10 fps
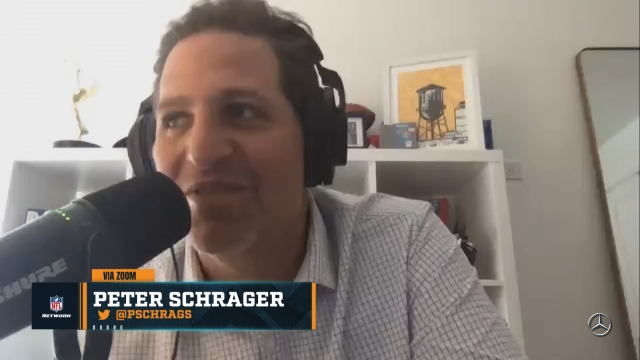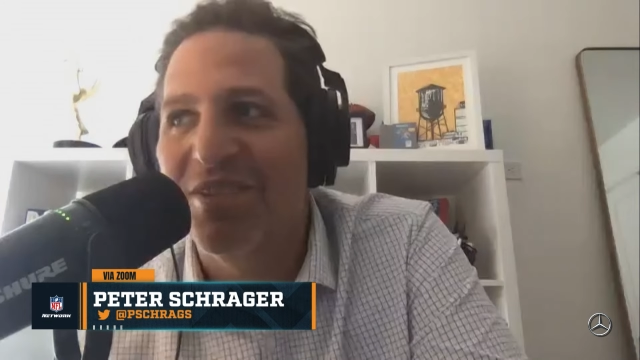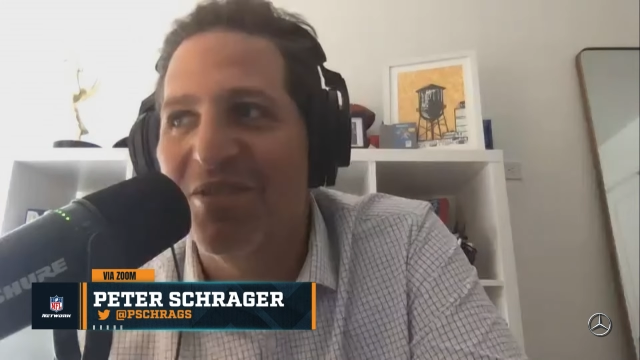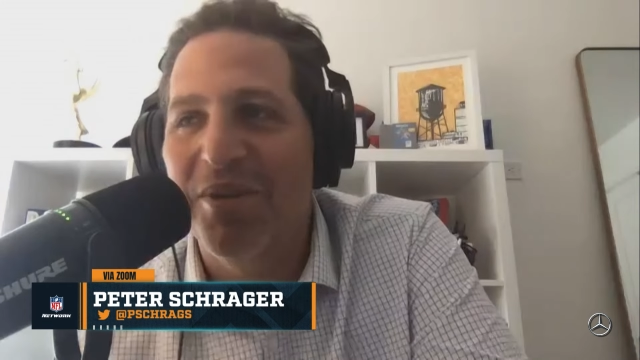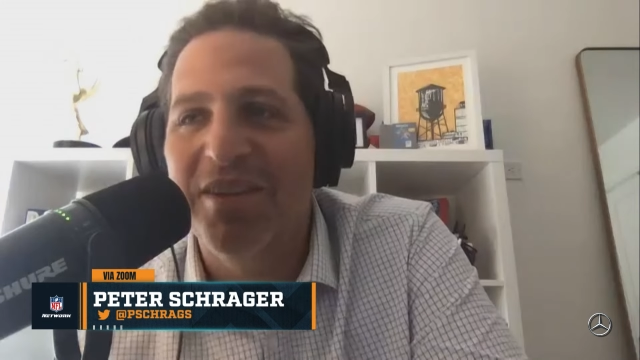
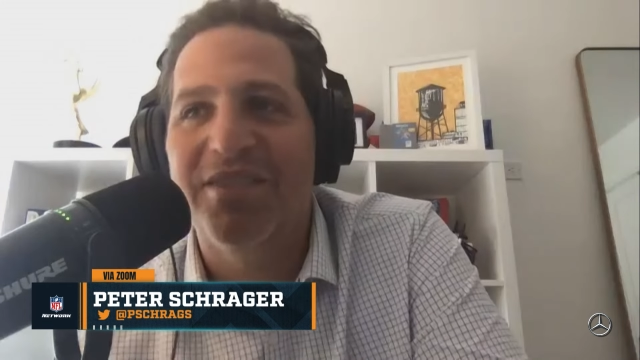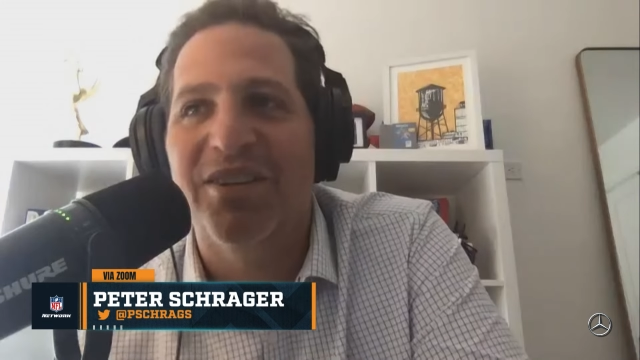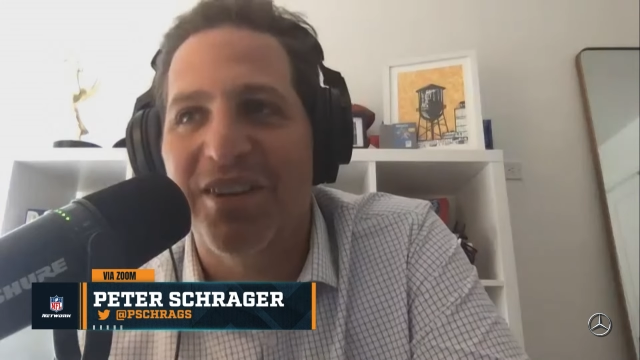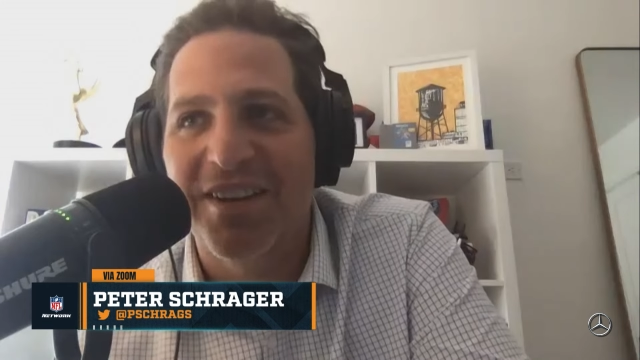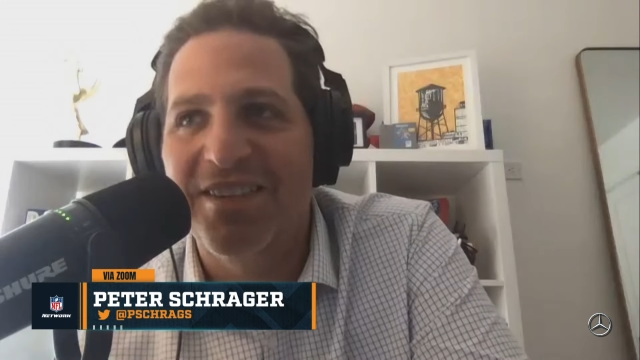wizard
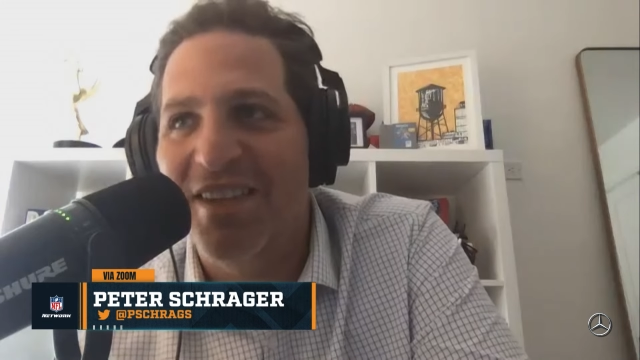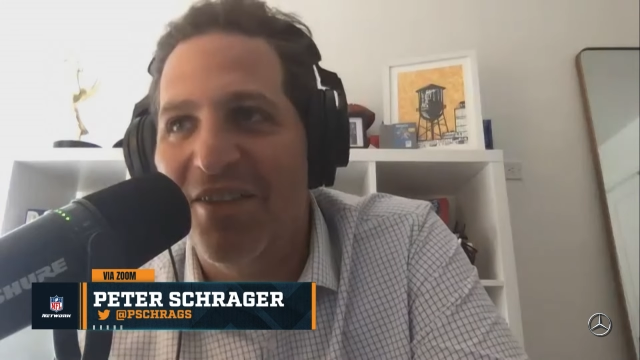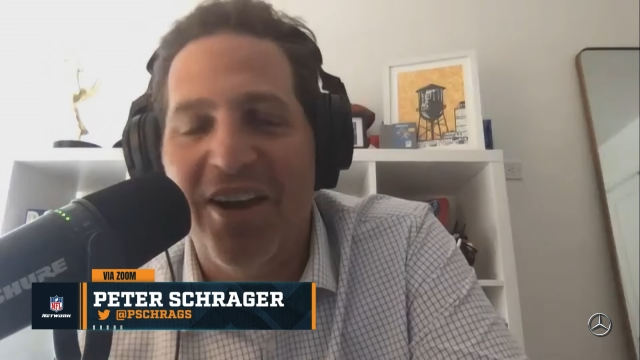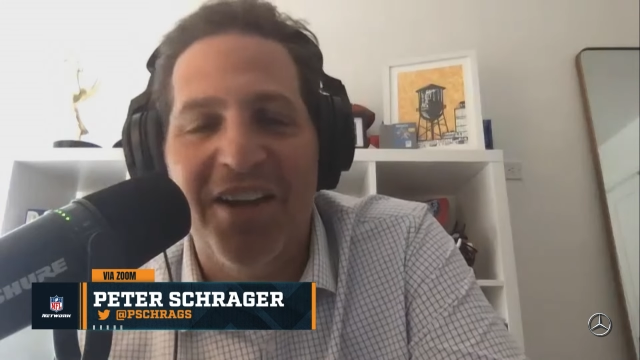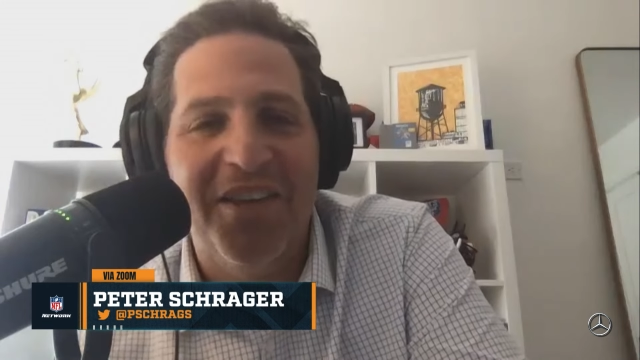and he's never
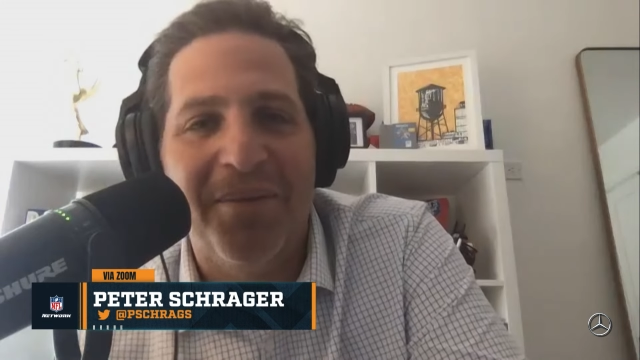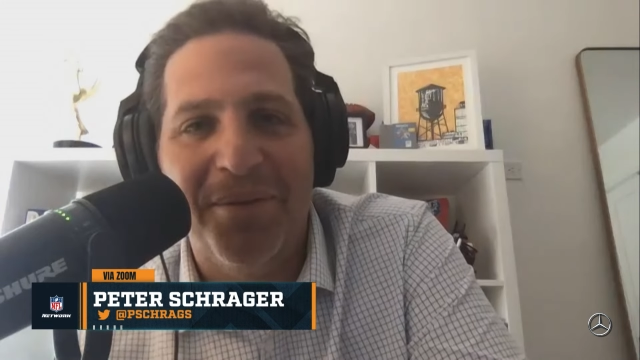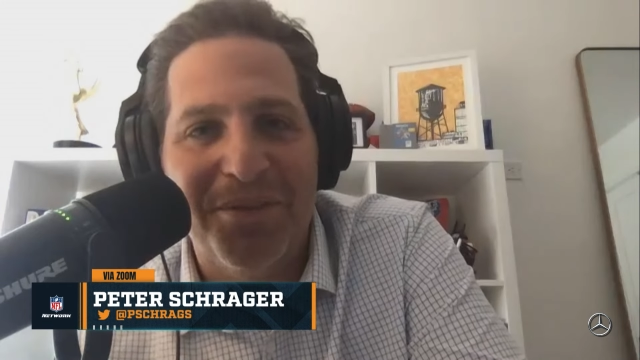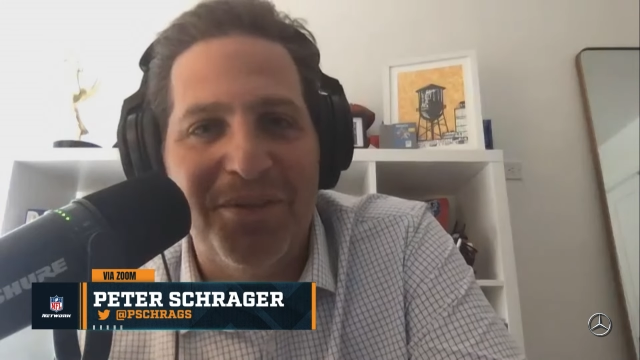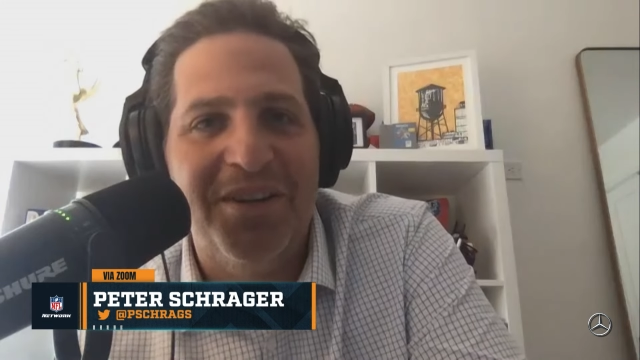had the
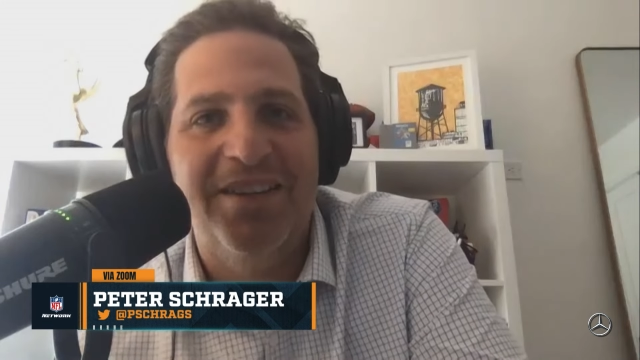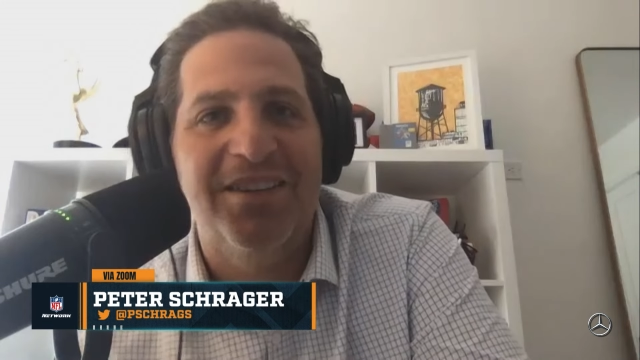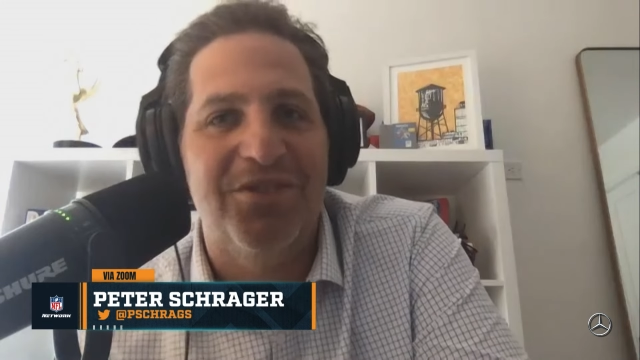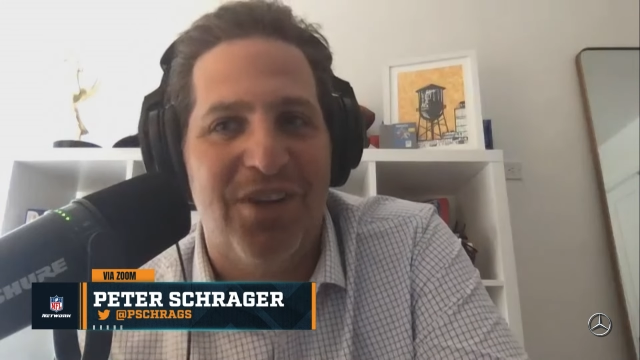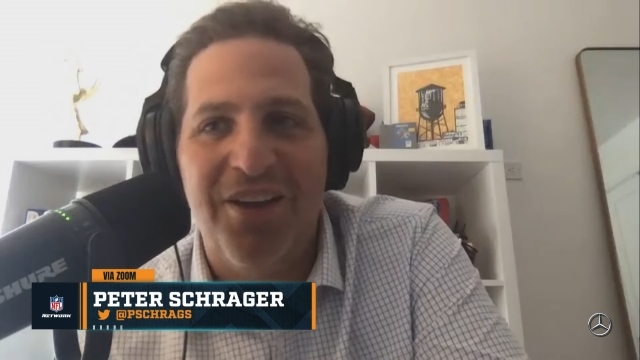opportunity to
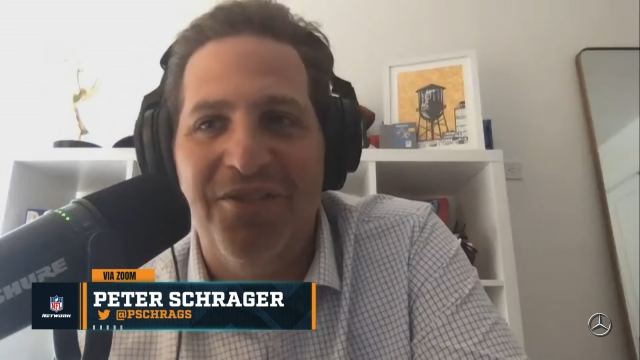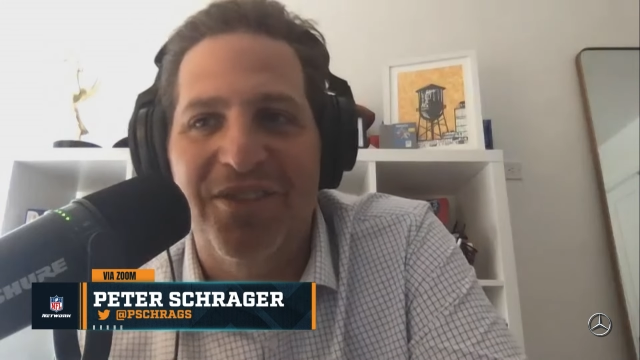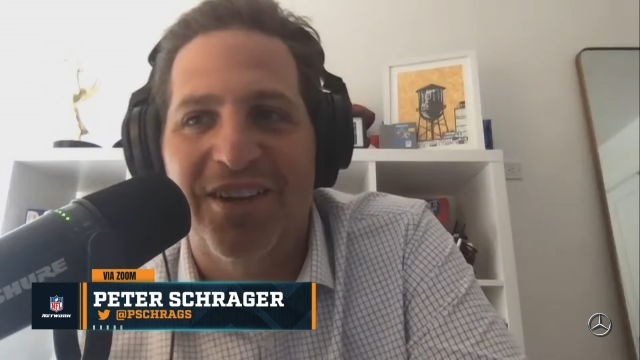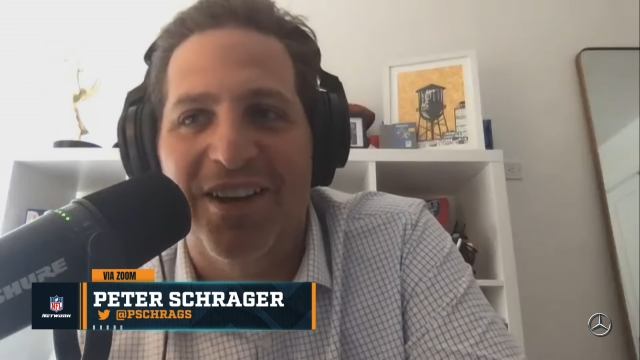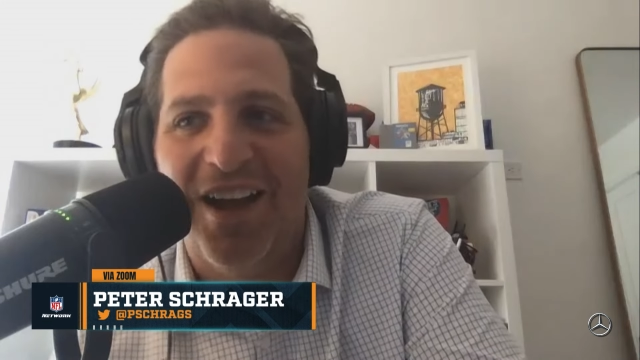draft
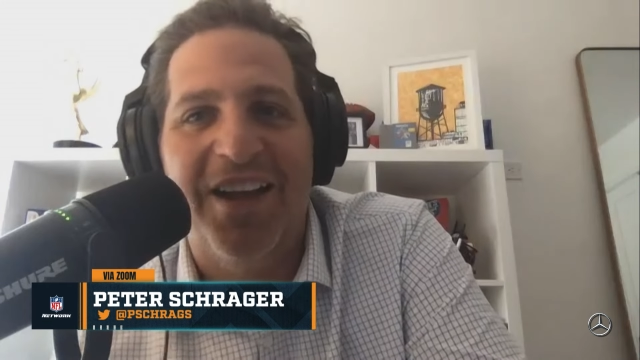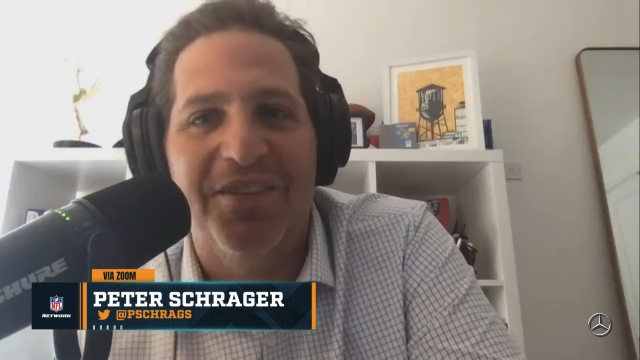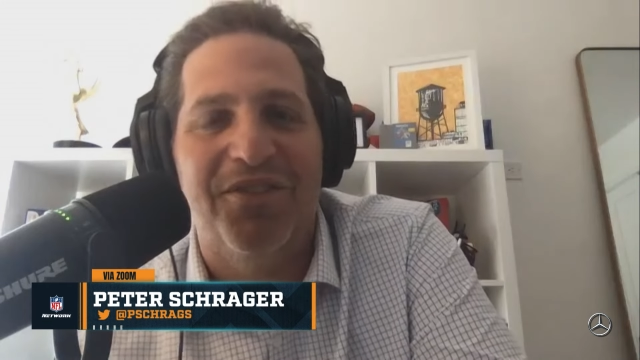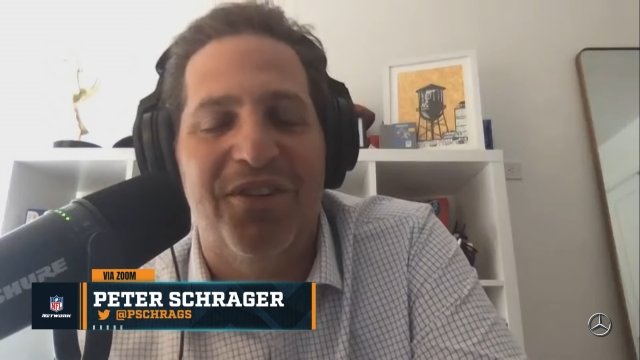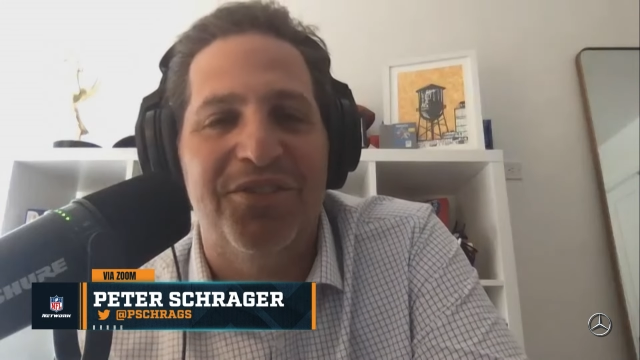a guy in the
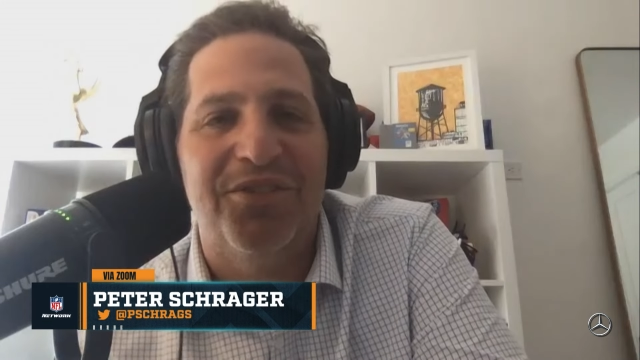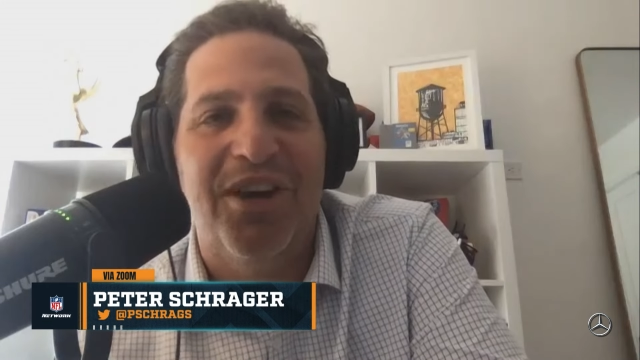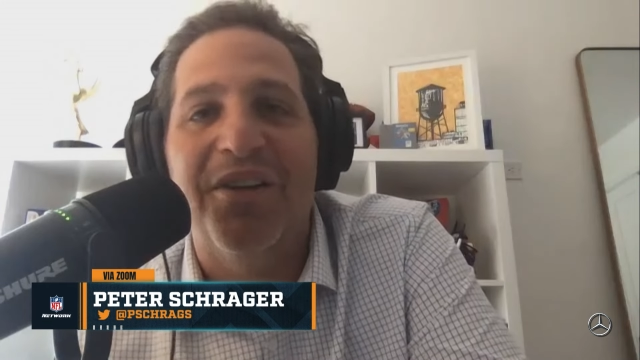first round.